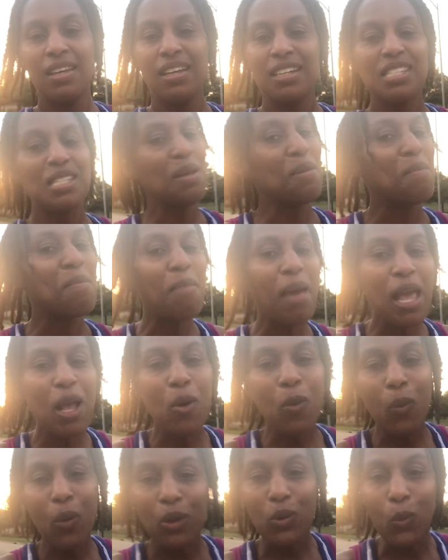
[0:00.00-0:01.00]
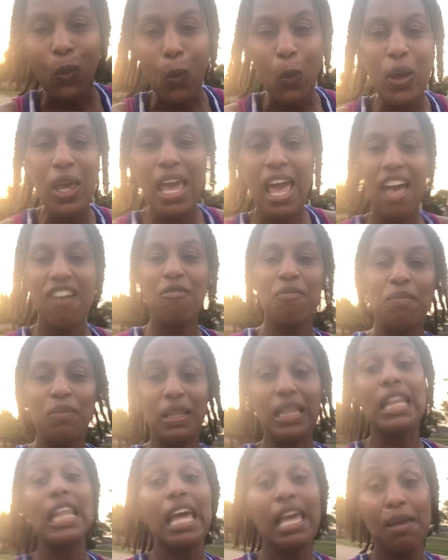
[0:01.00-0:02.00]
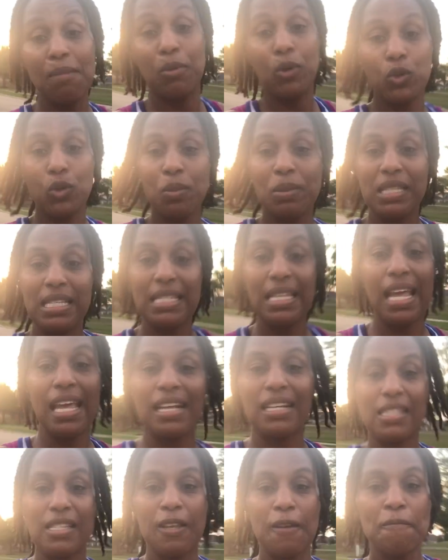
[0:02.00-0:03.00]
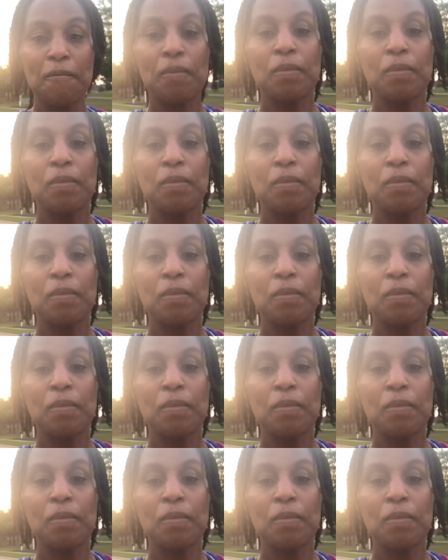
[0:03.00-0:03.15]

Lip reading: to make what we have labeled mistakes,